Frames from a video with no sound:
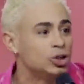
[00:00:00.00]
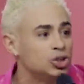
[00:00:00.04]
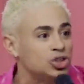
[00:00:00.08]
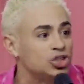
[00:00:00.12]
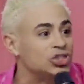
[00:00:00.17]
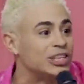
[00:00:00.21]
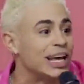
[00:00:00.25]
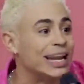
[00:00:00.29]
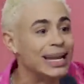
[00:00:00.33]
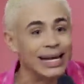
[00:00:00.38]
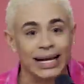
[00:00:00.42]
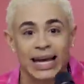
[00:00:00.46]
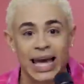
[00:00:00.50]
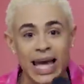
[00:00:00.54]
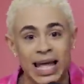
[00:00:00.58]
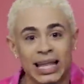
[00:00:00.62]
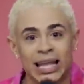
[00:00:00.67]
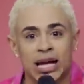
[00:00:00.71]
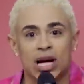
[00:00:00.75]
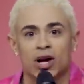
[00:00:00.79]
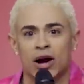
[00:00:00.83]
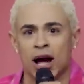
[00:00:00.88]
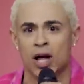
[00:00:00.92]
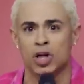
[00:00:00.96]
And you're sitting
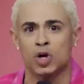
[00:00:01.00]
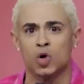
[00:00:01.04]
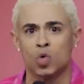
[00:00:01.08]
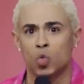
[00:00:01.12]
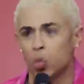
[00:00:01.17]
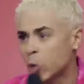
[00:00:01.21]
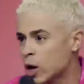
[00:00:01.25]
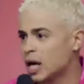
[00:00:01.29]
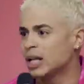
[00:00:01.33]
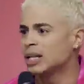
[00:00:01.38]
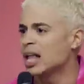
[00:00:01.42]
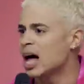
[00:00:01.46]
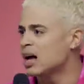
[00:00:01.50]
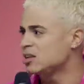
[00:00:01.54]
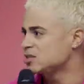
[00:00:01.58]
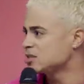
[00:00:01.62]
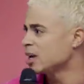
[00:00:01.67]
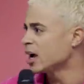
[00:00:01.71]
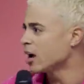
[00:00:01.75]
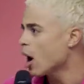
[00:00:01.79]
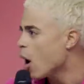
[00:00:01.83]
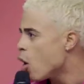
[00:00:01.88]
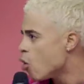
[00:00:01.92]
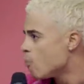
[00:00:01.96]
in here and you
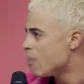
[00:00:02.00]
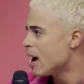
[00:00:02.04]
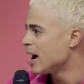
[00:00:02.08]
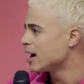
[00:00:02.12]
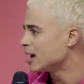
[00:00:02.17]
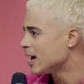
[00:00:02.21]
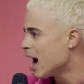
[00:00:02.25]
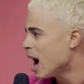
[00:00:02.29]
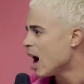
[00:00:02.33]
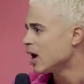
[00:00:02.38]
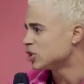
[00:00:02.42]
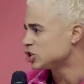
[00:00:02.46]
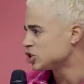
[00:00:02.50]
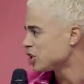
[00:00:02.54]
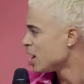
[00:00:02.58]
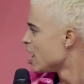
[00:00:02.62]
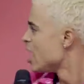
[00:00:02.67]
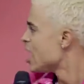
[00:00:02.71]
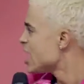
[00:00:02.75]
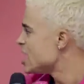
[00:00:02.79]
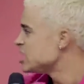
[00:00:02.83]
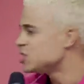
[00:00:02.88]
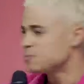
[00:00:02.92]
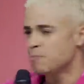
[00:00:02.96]
realize like, "Oh my
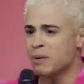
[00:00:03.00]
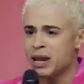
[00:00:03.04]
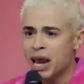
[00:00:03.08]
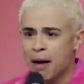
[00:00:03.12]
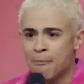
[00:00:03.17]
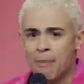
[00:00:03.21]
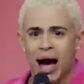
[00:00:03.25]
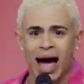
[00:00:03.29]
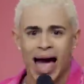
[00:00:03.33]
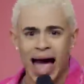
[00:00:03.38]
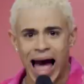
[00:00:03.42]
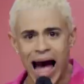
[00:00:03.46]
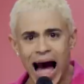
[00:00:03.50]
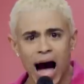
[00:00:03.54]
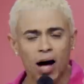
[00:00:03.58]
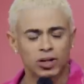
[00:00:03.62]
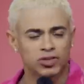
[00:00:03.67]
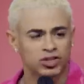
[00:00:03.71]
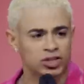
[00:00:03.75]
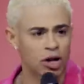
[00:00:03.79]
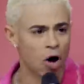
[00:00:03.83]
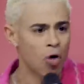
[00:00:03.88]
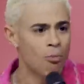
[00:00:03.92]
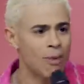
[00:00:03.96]
gosh, he's been at my
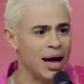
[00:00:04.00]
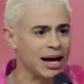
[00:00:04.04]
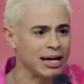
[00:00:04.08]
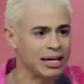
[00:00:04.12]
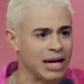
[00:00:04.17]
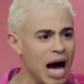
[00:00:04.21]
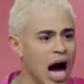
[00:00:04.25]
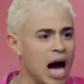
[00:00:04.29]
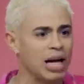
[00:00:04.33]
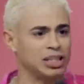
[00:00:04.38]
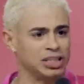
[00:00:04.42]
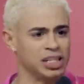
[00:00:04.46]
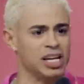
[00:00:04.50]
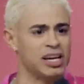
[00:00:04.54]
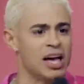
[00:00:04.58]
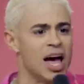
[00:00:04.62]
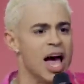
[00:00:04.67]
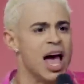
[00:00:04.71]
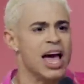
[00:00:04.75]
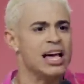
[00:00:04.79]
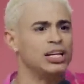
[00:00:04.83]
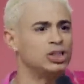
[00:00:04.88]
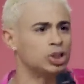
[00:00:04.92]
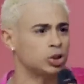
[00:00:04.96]
house. Oh my gosh,
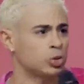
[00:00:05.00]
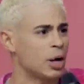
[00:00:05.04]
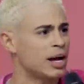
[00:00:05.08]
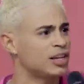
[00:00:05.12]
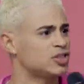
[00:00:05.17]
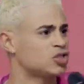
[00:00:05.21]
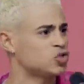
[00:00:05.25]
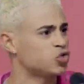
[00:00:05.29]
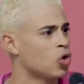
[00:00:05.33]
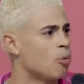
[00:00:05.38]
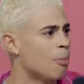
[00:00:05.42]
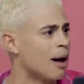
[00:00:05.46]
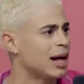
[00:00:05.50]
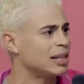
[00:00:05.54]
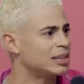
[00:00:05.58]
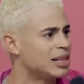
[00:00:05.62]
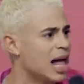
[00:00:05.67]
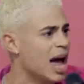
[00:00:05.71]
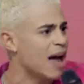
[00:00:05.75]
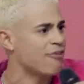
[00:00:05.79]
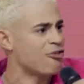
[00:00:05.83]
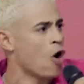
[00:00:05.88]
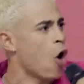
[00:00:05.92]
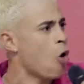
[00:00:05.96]
he he transformed
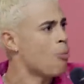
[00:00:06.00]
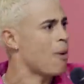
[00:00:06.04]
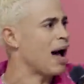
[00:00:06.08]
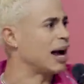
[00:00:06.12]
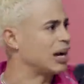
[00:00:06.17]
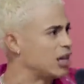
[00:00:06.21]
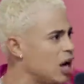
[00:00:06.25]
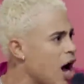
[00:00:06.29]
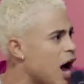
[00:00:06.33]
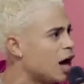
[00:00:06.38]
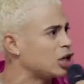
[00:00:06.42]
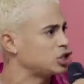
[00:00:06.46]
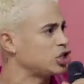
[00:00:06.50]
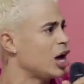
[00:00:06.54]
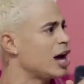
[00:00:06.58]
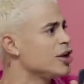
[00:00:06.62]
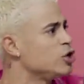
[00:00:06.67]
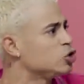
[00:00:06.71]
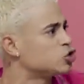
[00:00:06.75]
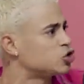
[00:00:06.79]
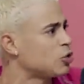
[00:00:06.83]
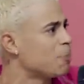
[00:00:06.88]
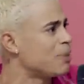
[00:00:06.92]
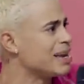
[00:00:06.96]
my life. Oh my gosh,
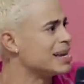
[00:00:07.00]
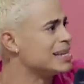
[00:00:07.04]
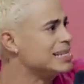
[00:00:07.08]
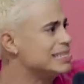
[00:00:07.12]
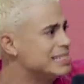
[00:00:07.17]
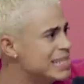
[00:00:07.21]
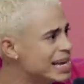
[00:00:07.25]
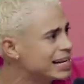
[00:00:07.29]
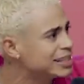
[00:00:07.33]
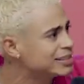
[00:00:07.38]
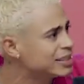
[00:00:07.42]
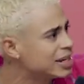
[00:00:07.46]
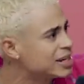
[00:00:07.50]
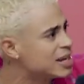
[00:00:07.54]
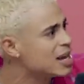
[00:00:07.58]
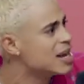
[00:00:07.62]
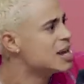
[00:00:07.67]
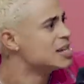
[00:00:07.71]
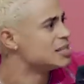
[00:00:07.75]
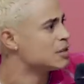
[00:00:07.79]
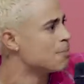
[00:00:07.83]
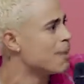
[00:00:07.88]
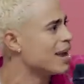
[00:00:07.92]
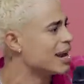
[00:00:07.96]
I used to be
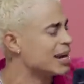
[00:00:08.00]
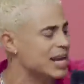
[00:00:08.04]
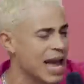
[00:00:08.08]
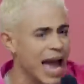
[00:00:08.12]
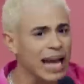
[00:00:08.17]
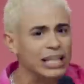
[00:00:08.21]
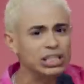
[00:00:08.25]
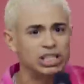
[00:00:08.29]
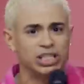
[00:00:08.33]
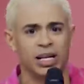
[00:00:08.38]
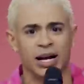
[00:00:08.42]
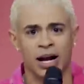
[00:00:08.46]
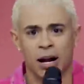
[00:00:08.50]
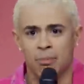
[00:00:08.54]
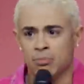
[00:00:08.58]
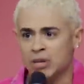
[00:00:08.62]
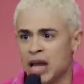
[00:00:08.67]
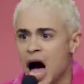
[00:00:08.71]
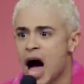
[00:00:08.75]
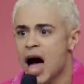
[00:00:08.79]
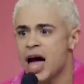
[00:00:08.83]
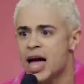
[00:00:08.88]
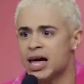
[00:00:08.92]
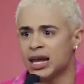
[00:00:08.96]
addicted to medication and
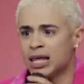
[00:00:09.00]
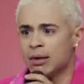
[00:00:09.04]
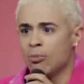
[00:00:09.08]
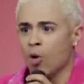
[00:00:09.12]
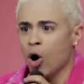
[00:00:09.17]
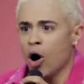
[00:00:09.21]
I'm not